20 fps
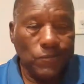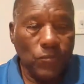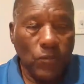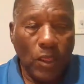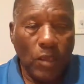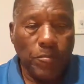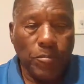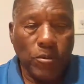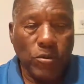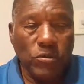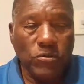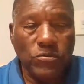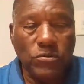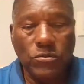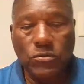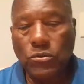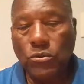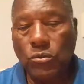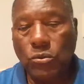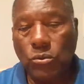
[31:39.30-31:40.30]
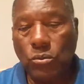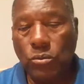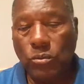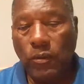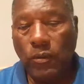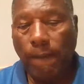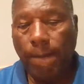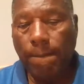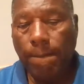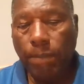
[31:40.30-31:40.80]
a person who
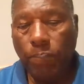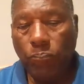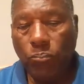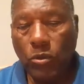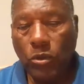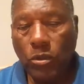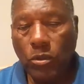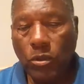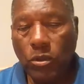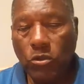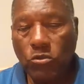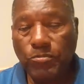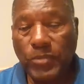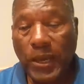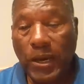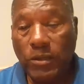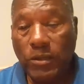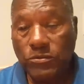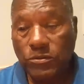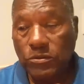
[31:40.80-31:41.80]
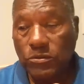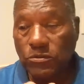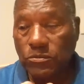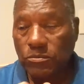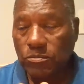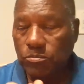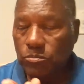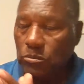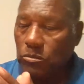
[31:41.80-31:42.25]
espouses